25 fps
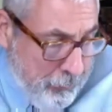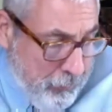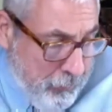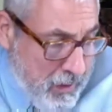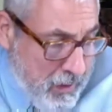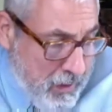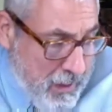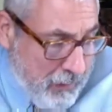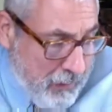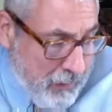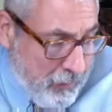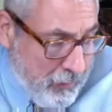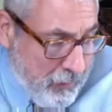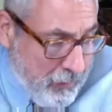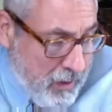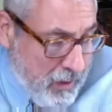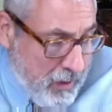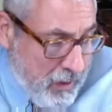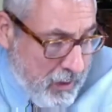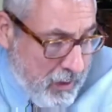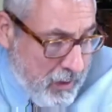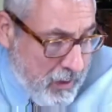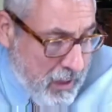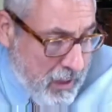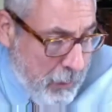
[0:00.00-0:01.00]
next thing I
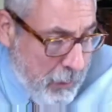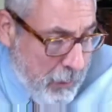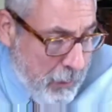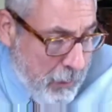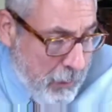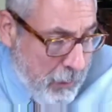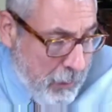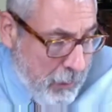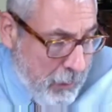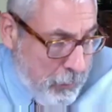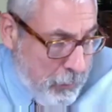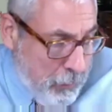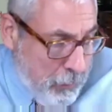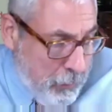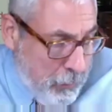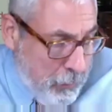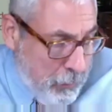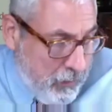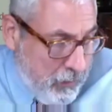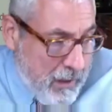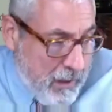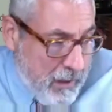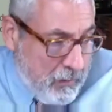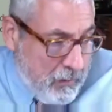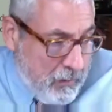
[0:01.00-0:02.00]
would say is,
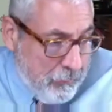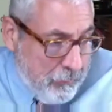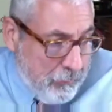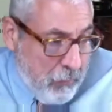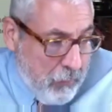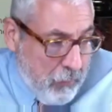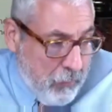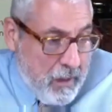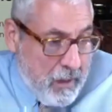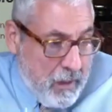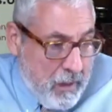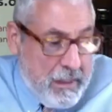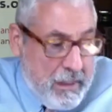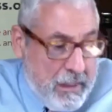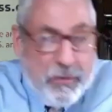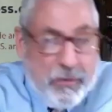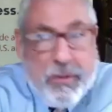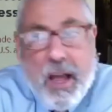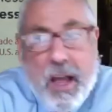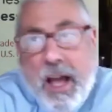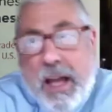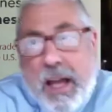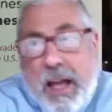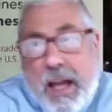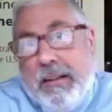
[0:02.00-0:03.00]
it's not,